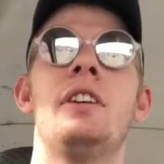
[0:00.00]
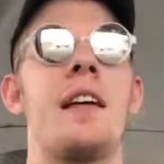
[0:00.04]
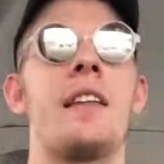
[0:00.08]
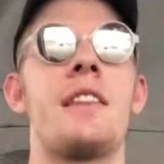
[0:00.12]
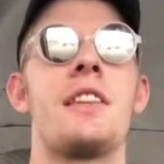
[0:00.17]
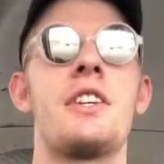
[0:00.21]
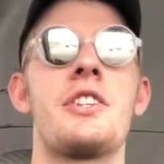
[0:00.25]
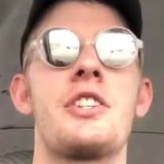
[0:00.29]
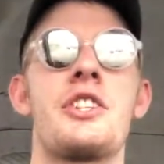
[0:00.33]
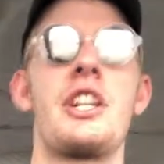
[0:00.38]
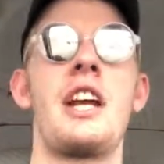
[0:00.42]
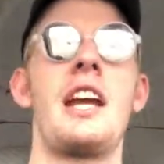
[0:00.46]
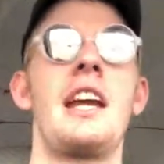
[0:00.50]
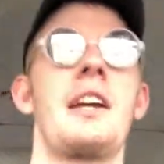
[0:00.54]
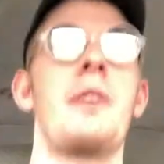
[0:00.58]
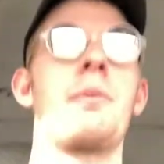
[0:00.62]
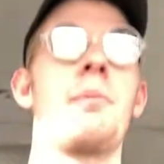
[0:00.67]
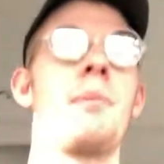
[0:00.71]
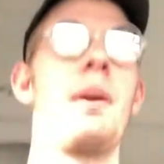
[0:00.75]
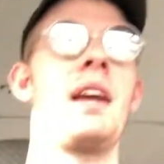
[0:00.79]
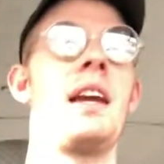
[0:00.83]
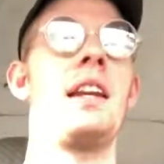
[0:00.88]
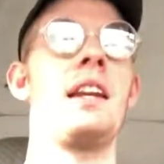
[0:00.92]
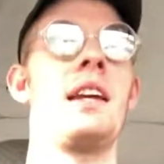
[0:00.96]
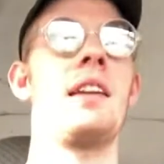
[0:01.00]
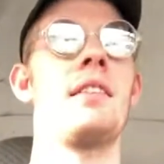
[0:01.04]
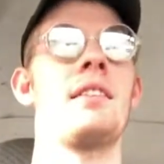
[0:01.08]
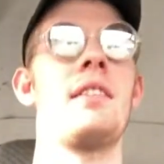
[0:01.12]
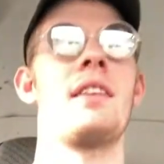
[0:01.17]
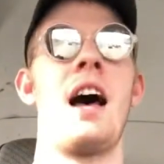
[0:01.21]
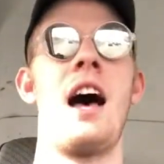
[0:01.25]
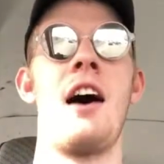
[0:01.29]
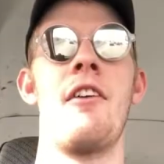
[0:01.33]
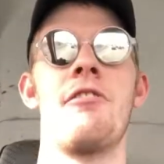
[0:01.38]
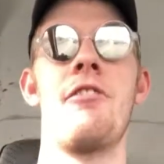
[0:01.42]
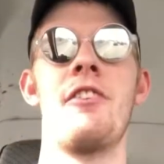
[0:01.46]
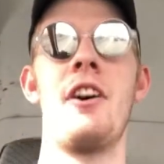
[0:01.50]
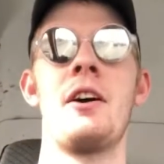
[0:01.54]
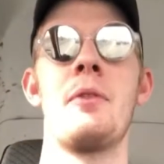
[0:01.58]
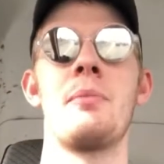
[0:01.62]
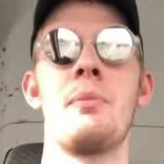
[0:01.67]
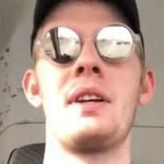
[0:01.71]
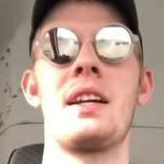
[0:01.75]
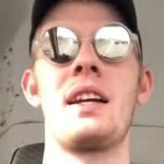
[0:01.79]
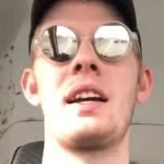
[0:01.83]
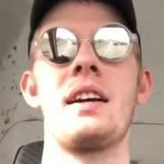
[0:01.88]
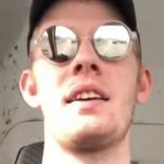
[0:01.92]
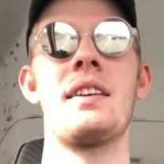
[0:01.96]
The shake made it not fun
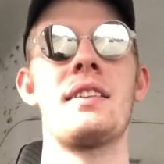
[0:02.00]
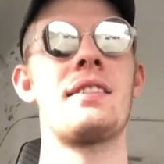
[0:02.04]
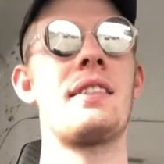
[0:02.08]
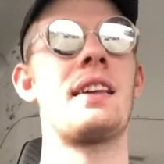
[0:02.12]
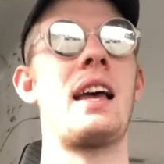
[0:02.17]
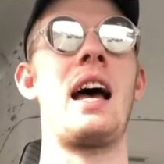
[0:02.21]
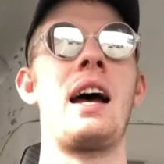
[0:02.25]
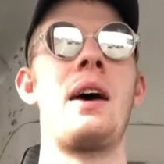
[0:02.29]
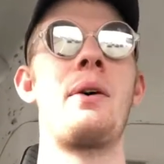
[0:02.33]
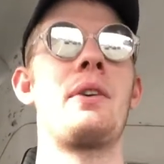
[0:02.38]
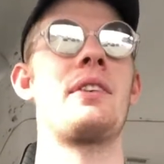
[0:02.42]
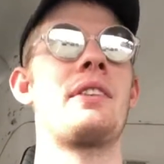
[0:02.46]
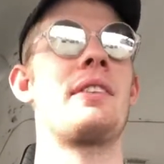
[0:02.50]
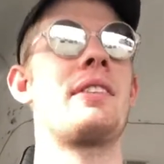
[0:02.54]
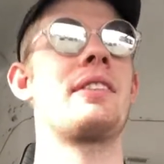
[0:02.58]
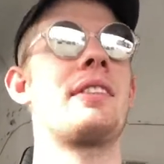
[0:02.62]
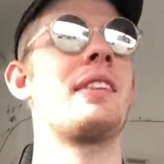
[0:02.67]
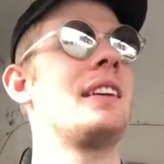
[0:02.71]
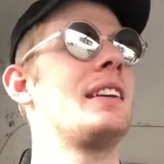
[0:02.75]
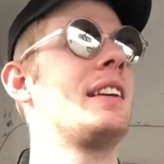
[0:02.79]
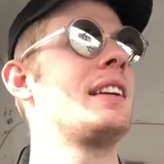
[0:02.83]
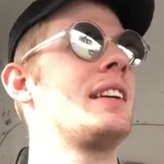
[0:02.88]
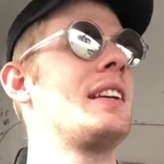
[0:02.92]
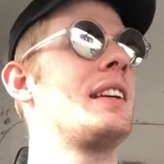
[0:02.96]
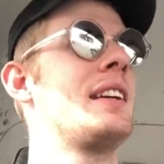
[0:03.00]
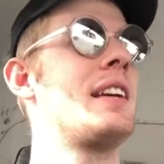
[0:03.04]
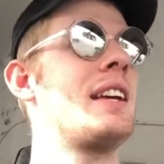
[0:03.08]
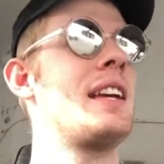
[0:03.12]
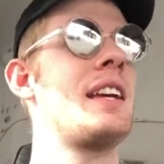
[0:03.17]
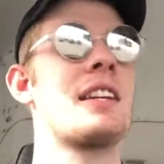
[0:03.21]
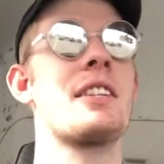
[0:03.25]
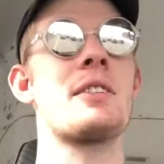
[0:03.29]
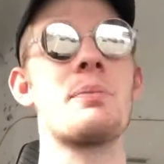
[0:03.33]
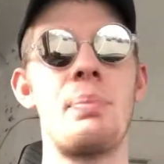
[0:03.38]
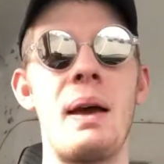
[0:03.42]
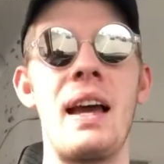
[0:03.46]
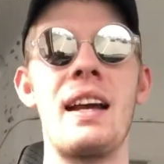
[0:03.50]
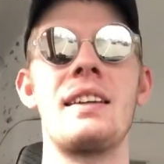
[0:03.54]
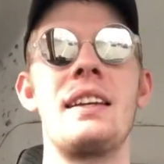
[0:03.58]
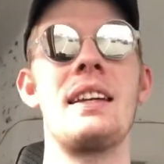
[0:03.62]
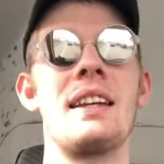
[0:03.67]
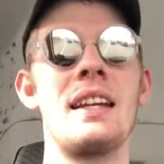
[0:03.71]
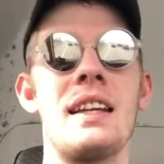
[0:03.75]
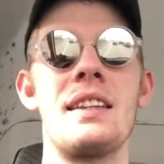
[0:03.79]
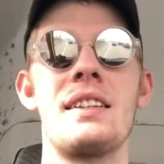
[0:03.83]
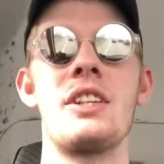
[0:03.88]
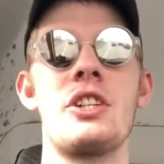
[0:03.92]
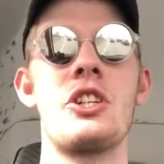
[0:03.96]
because I was
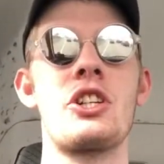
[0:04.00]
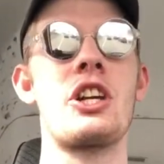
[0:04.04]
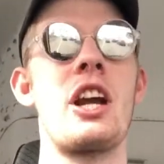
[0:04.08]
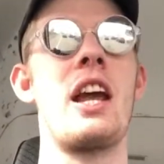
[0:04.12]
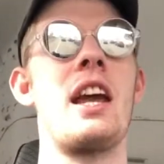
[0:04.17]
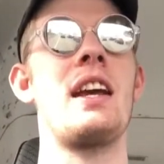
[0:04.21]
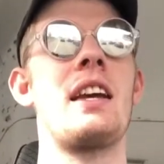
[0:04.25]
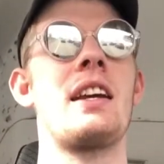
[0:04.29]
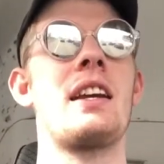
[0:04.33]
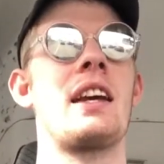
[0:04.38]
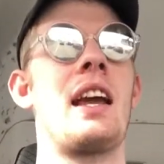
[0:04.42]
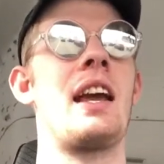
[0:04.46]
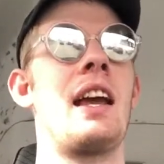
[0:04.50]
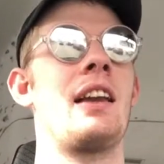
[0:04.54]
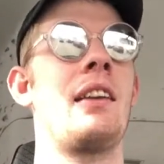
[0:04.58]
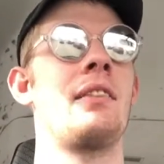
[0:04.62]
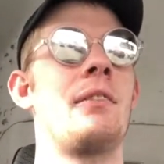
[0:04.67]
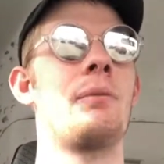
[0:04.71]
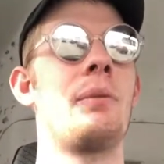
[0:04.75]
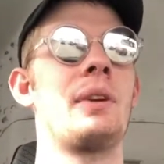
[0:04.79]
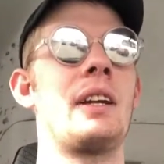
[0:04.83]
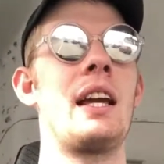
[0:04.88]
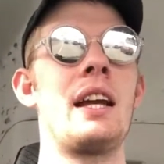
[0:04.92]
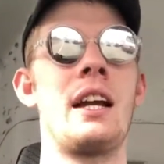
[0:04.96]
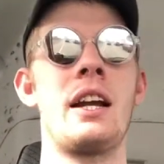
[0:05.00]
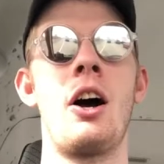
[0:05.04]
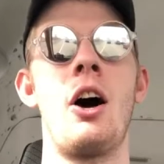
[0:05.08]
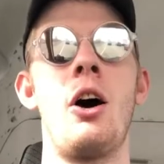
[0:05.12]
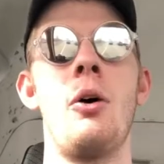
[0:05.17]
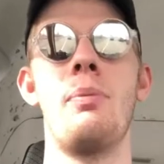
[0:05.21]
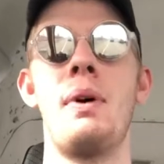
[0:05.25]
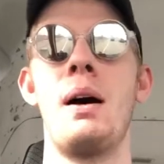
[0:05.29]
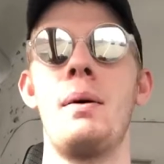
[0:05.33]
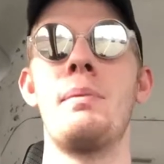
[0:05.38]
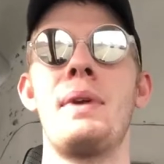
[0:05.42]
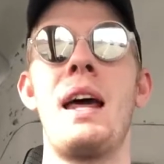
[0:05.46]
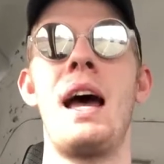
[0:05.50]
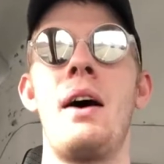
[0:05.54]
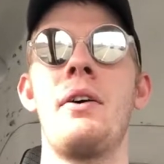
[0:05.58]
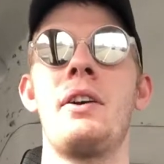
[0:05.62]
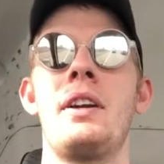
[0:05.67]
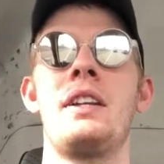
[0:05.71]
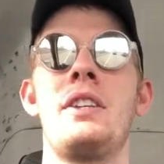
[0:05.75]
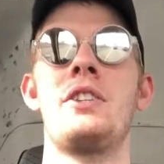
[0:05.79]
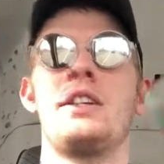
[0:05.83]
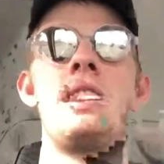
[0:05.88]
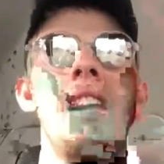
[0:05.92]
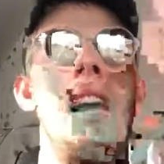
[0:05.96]
expecting it to shake and getting all bummed out
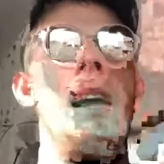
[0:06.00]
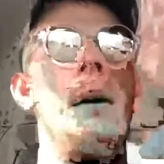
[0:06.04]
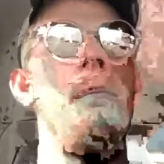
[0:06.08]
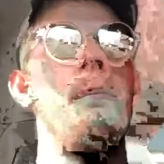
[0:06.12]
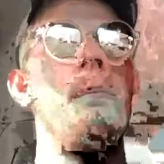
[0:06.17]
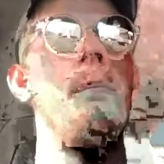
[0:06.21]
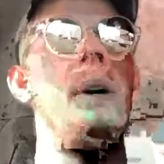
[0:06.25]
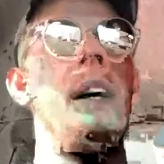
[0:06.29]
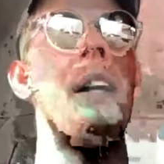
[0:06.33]
each time.